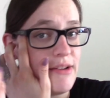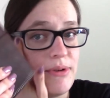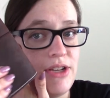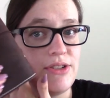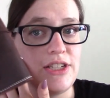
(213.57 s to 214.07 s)
I've
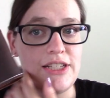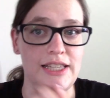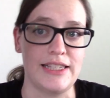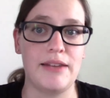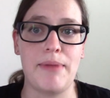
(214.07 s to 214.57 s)
been using just
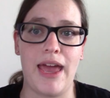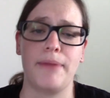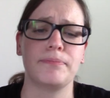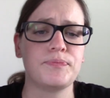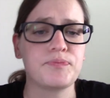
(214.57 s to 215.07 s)
this in May.
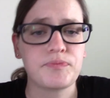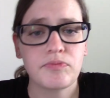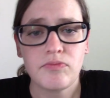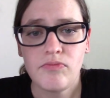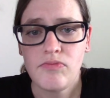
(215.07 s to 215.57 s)

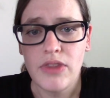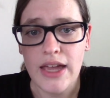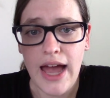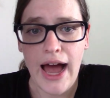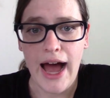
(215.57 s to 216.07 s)

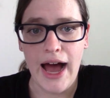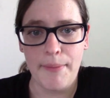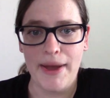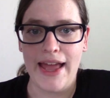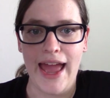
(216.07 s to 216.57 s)

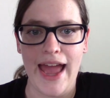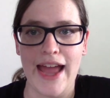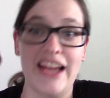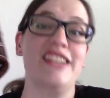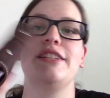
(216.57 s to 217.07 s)
Um,
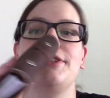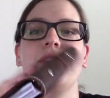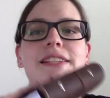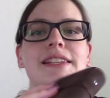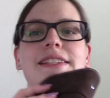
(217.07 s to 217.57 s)
and so
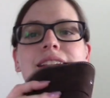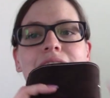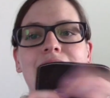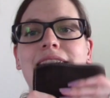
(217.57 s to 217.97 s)
this is